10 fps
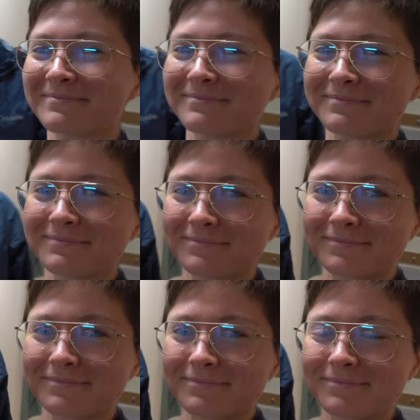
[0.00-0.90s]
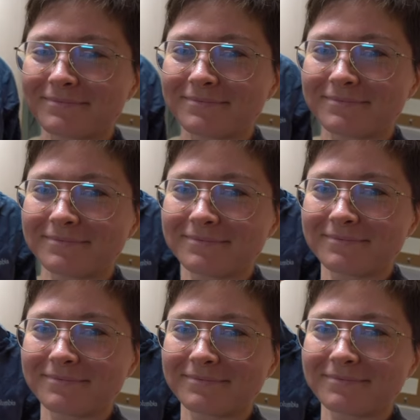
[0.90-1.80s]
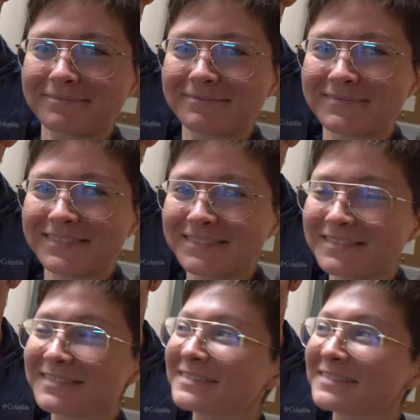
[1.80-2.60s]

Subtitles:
(not speaking)